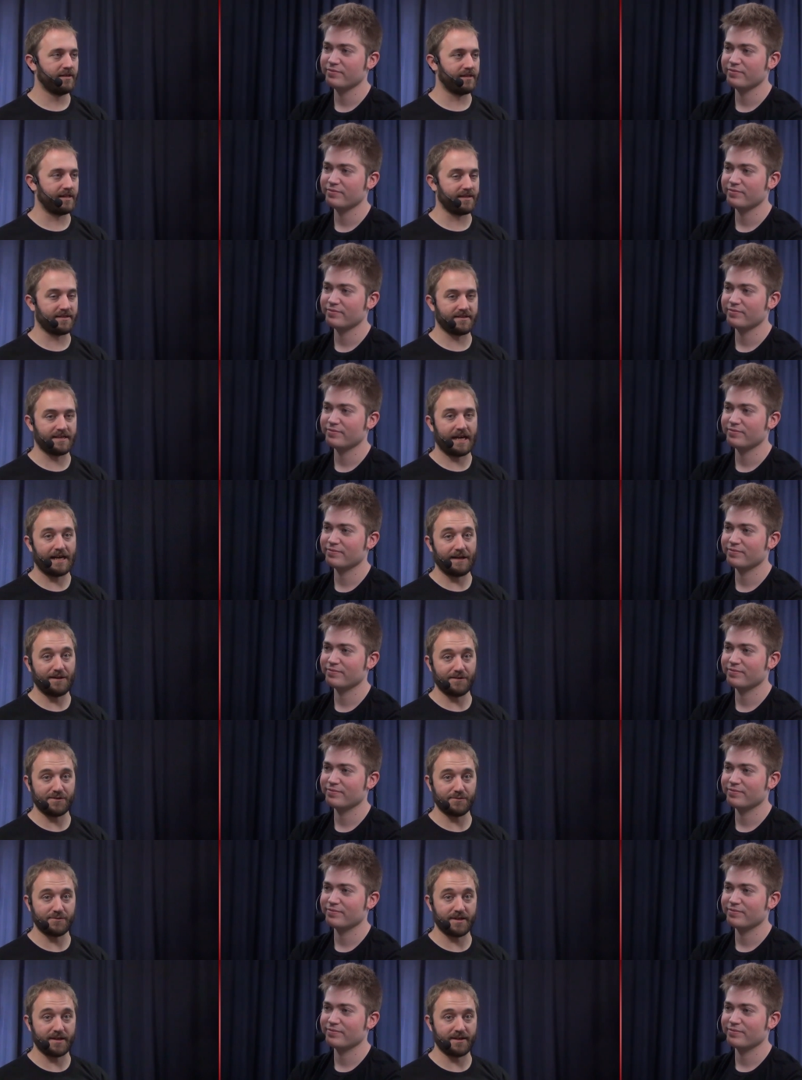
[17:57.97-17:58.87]
Speaker 1: That's
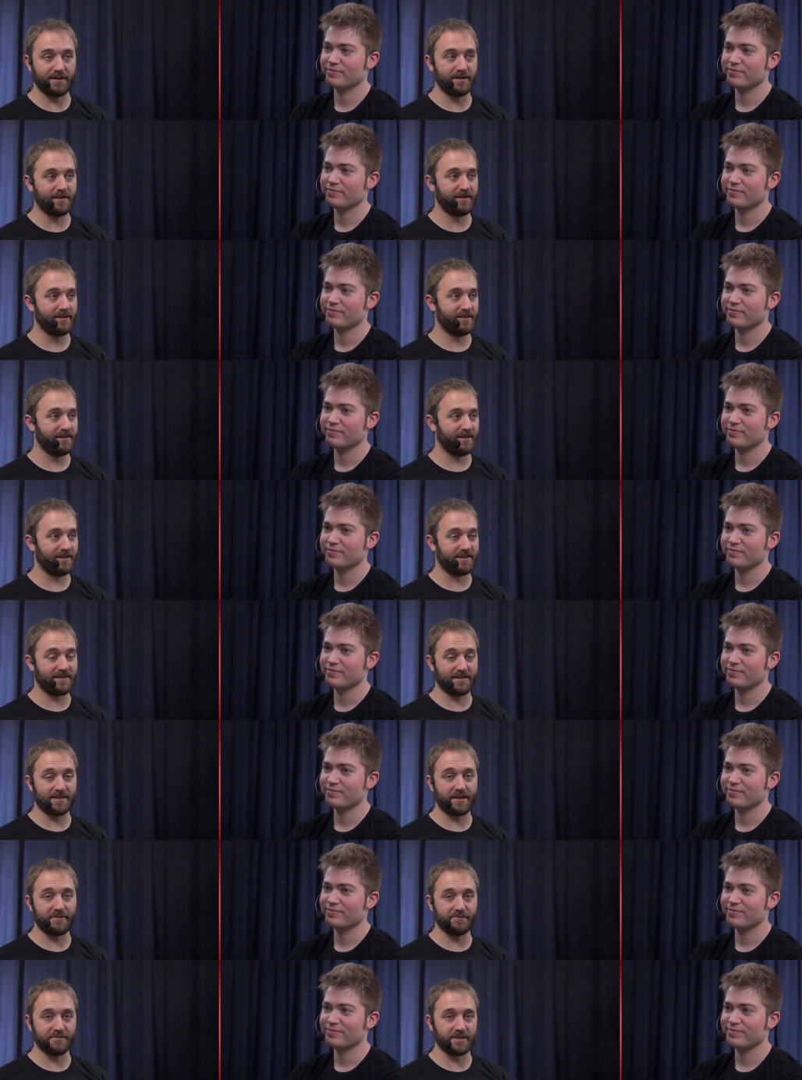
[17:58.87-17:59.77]
Thalia's Lieutenant. It's
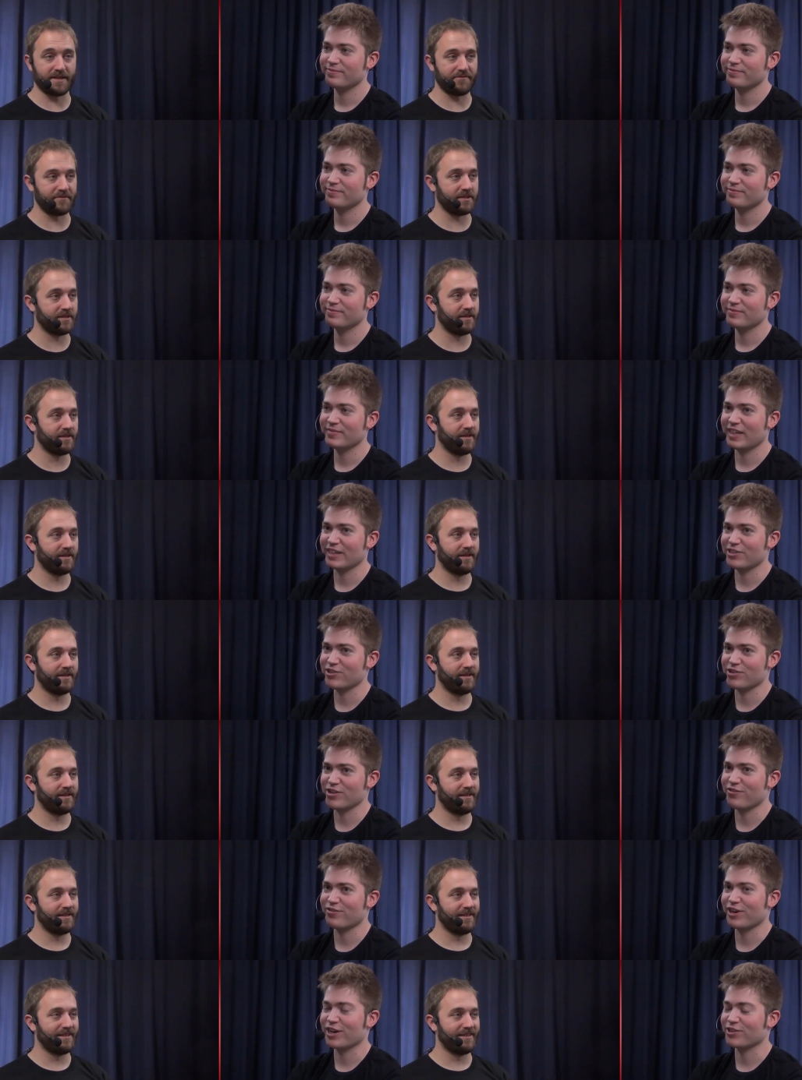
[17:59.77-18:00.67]
a seven seven. That
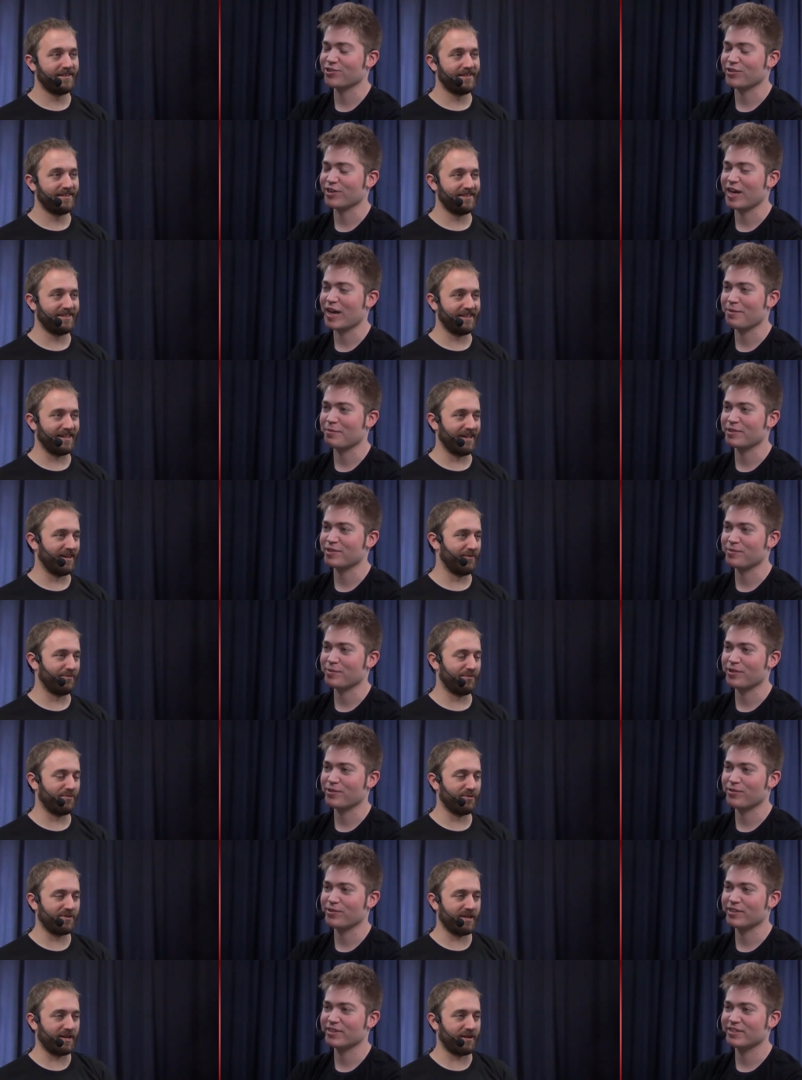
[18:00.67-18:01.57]
just never actually happened. Yeah,
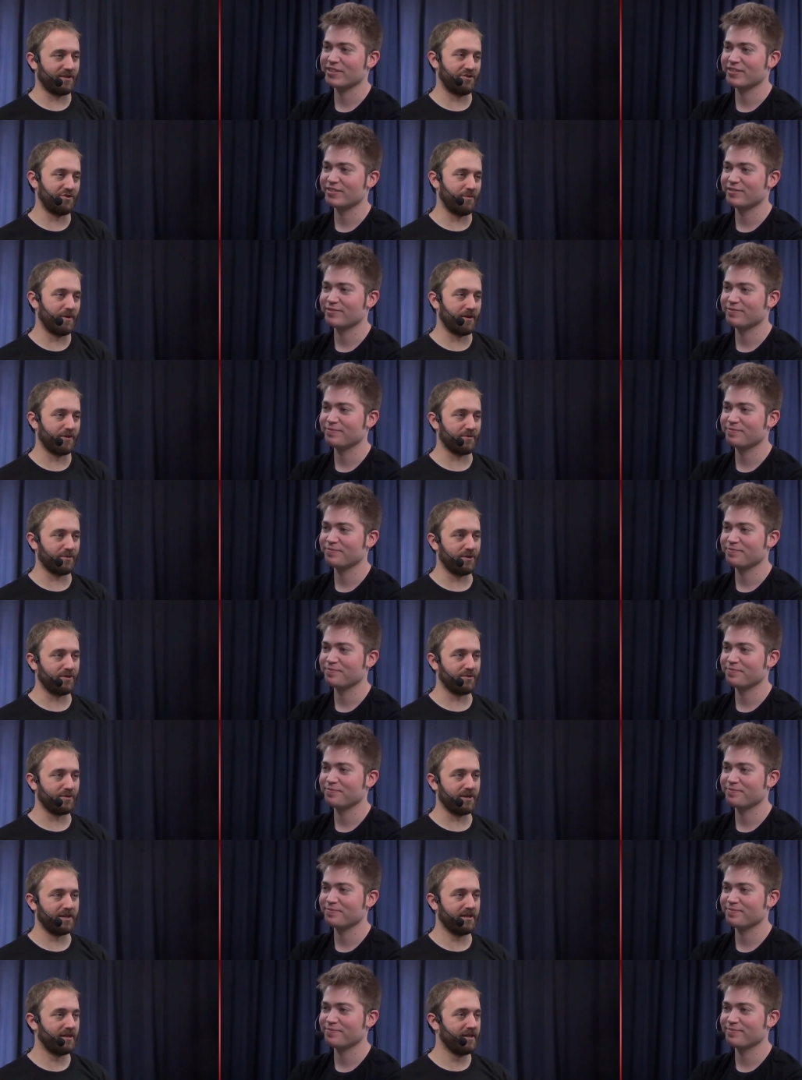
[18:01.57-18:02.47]
it was like a two mana three
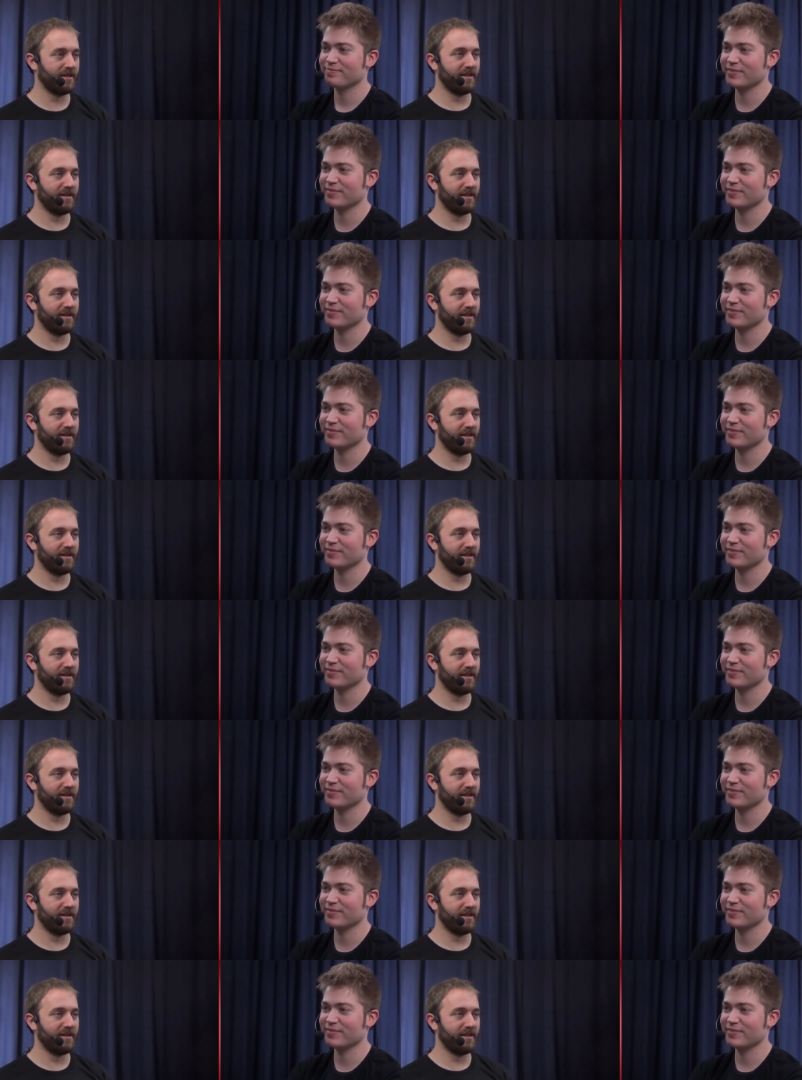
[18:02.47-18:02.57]
three,